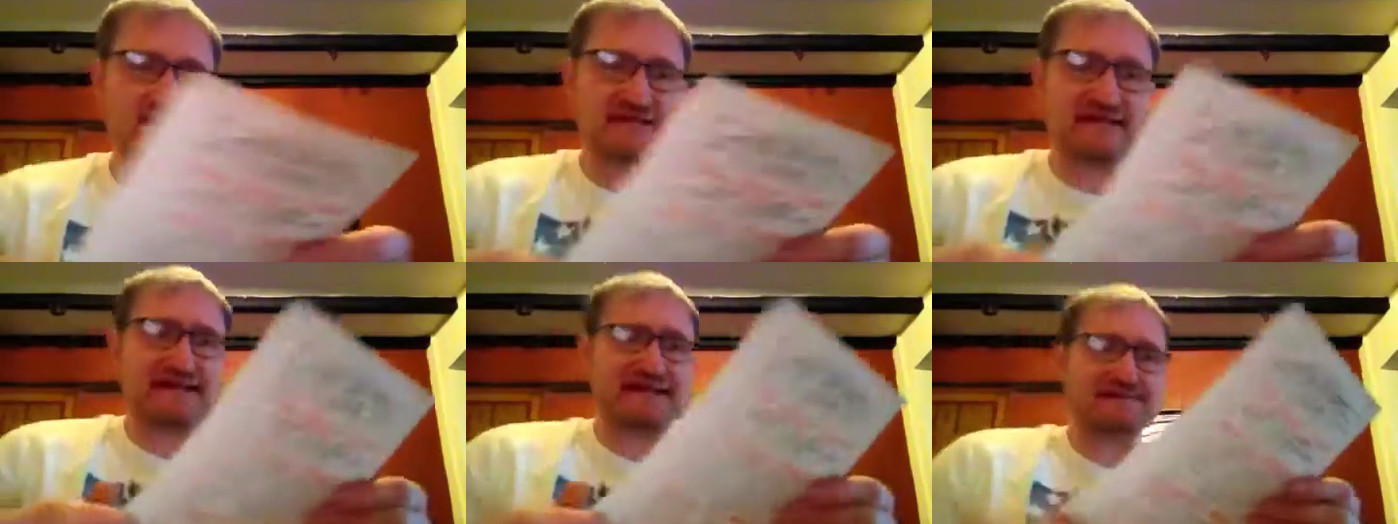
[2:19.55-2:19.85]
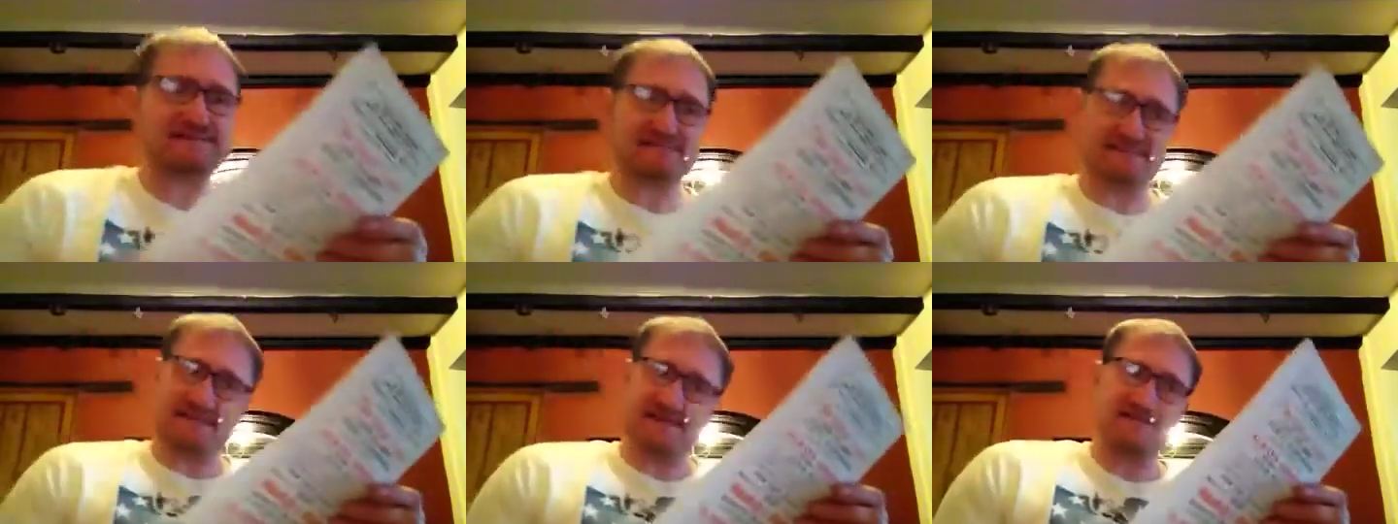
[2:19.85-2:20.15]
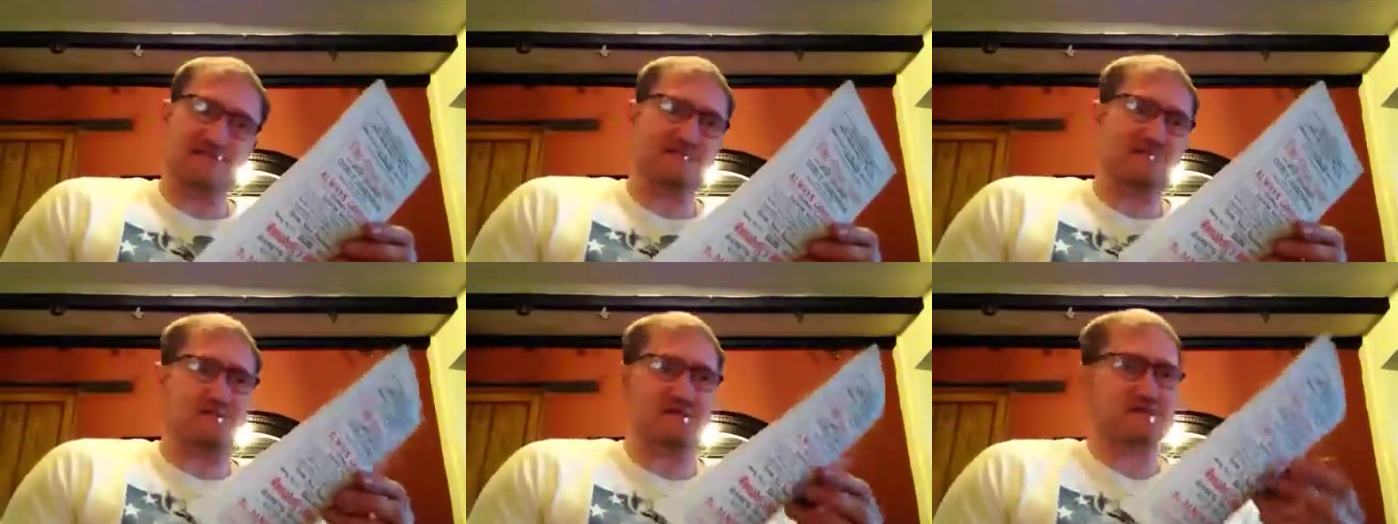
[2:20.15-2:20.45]
there's
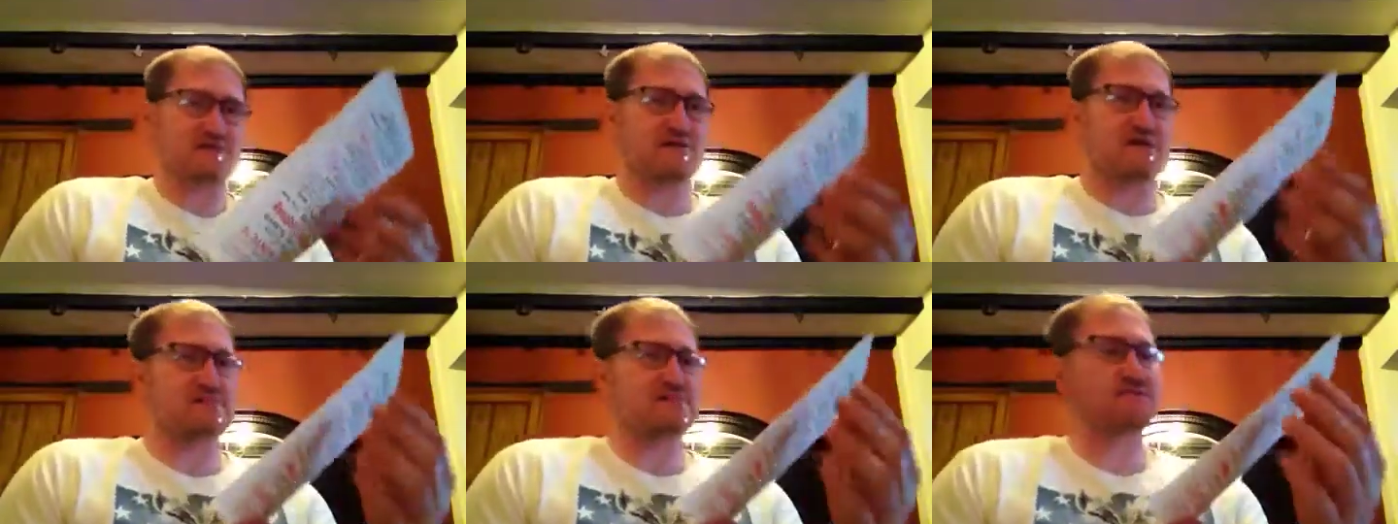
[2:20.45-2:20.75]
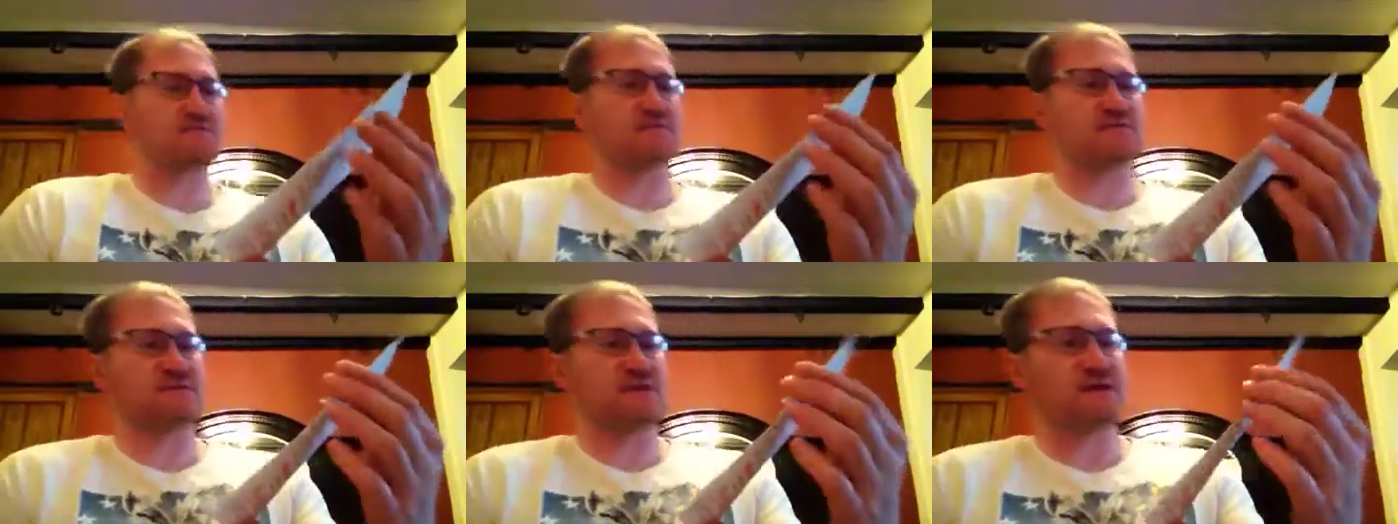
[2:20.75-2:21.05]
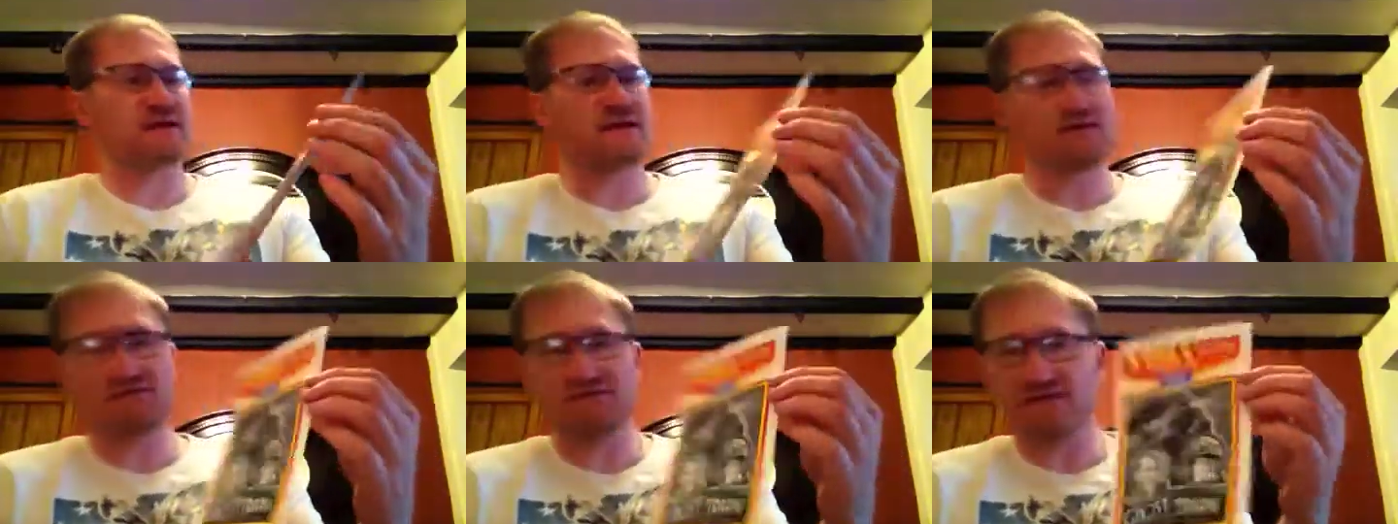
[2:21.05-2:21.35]
this, which I
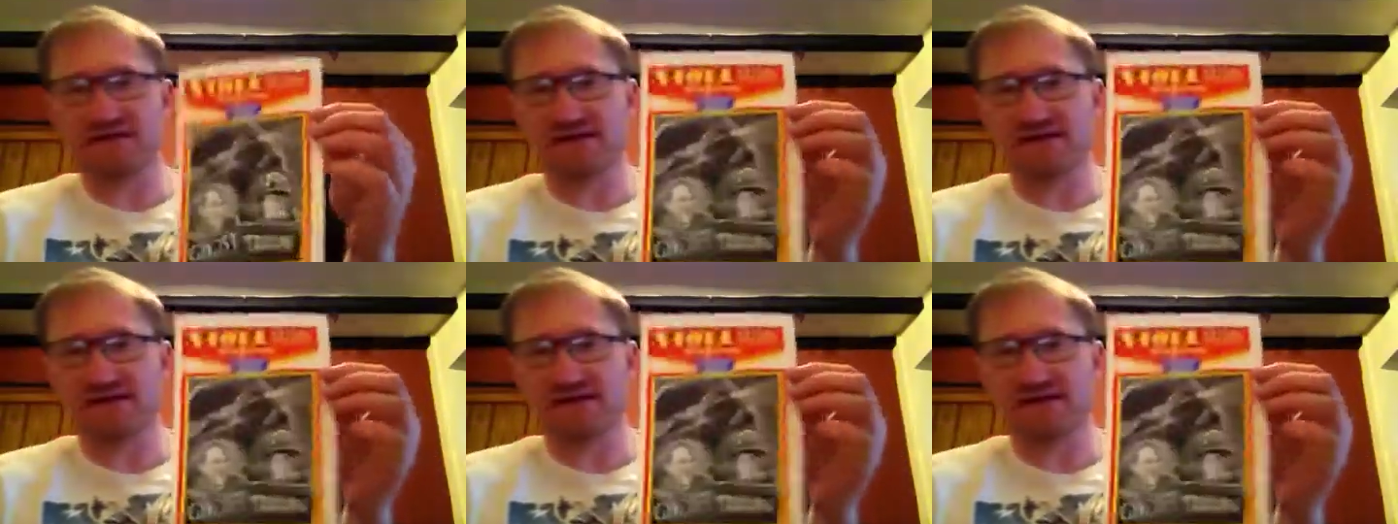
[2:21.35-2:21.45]
absolutely love.